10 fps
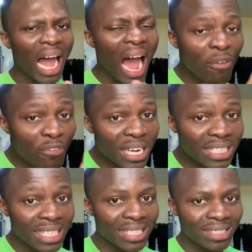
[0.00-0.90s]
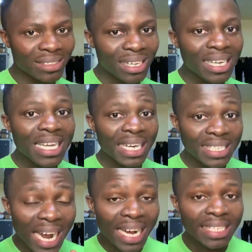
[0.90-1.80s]
averagely they are
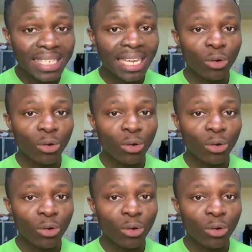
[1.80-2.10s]
targeting